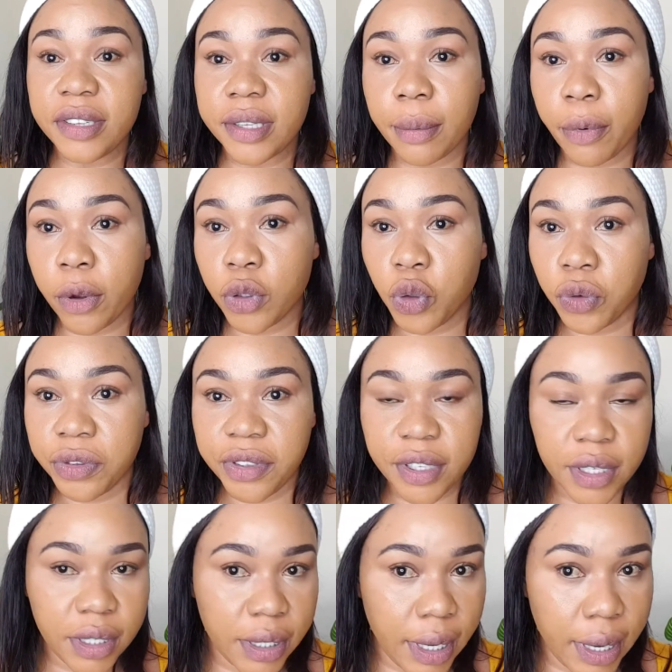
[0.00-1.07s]
I'm going to
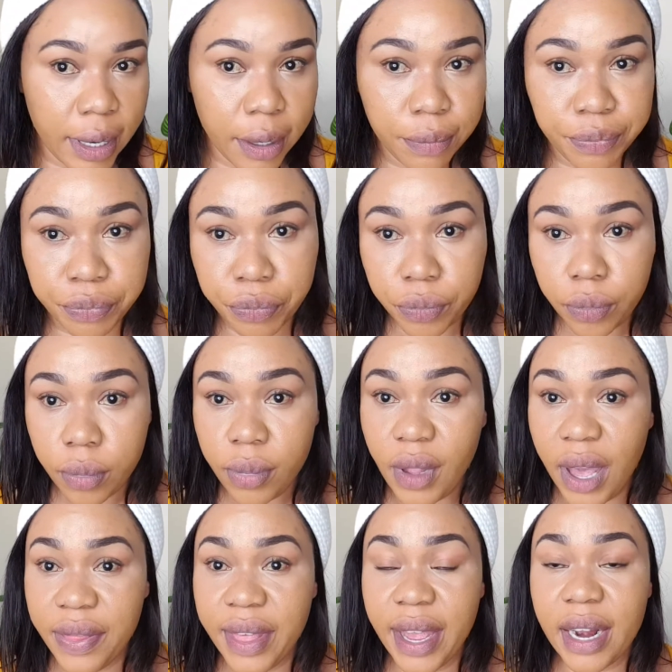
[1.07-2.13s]
set in
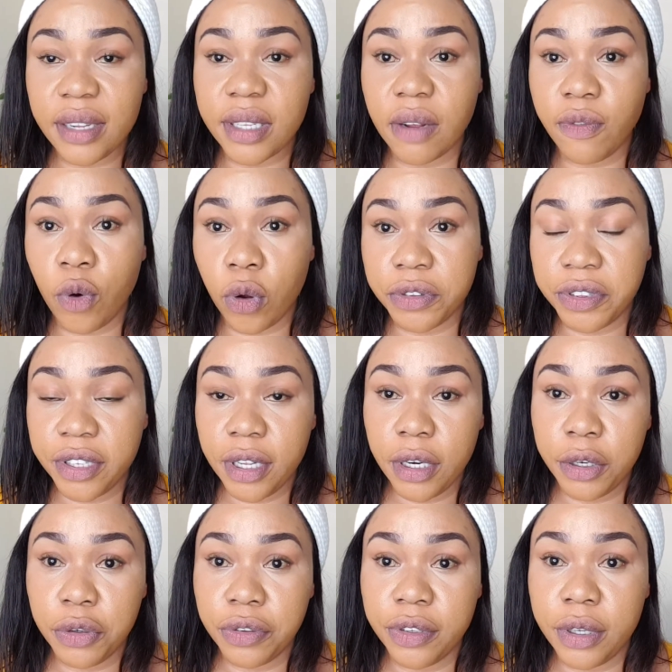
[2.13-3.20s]
the areas I've
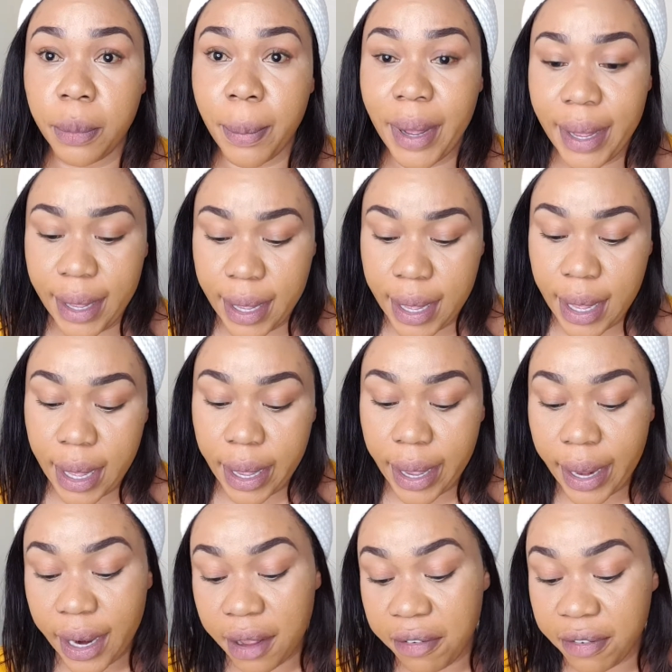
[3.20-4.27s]
concealed using my
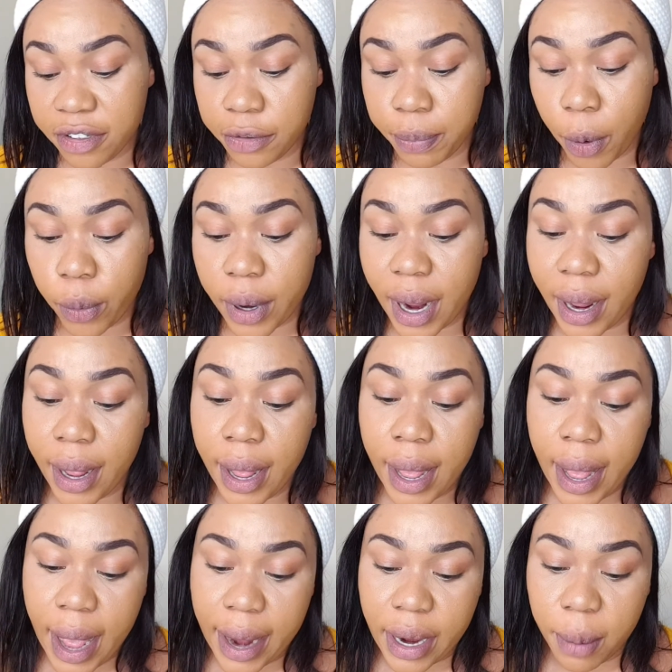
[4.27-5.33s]
LA face powder,
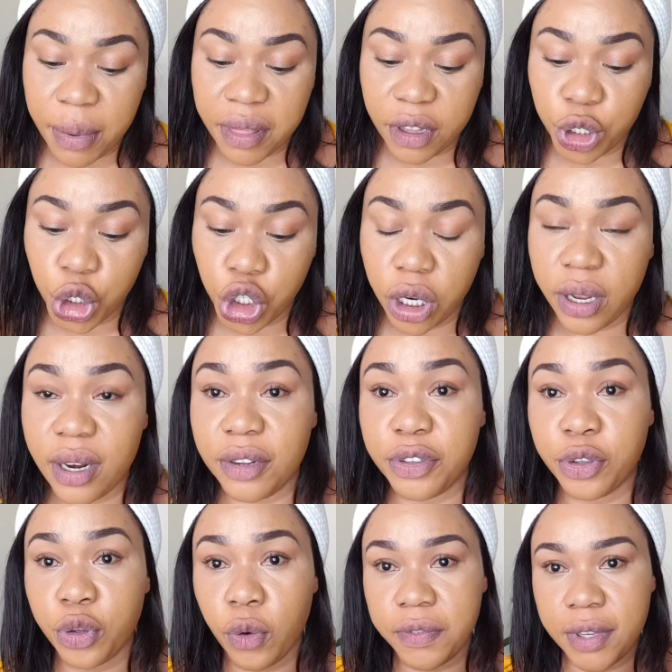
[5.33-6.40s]
and I'm in the shade
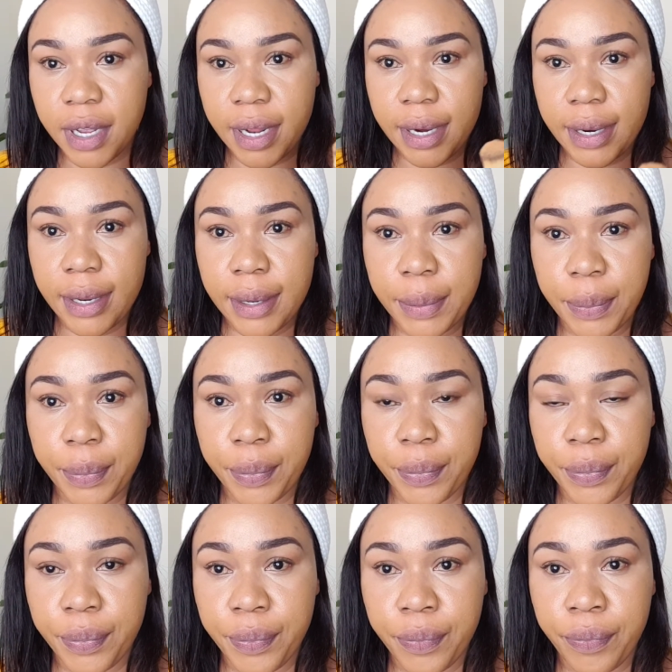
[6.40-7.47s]
Soft Honey.
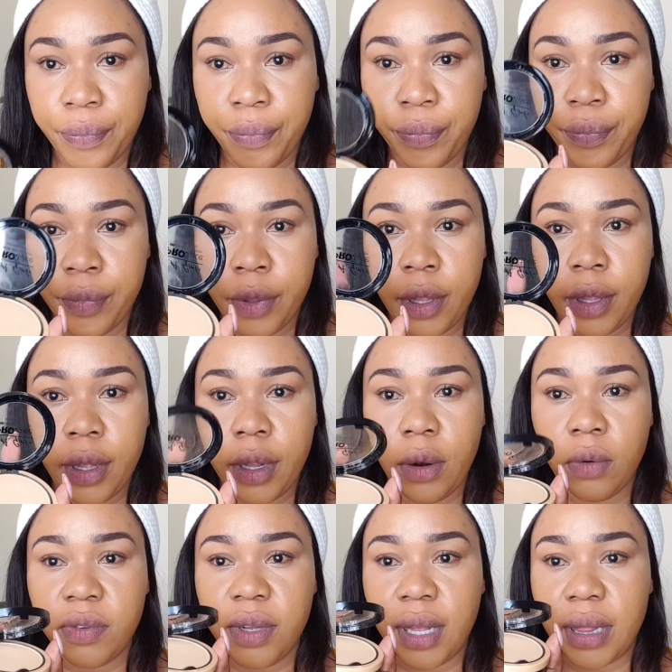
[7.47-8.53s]
It
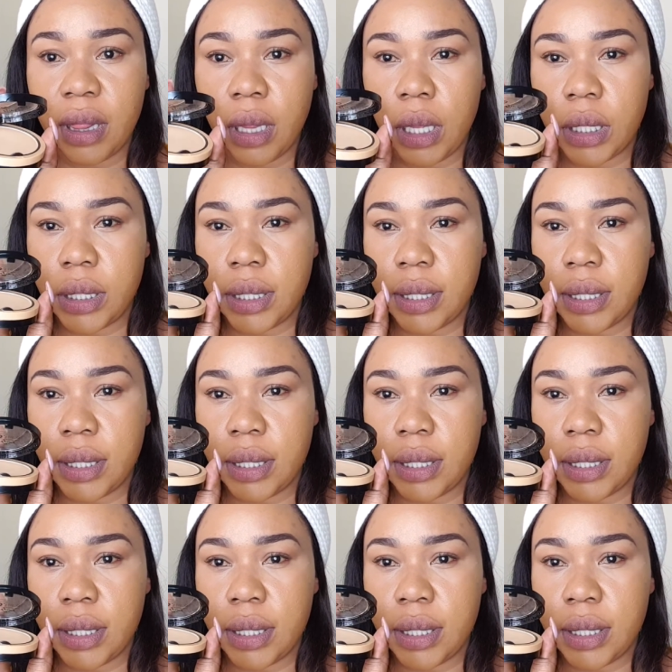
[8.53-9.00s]
looks like that.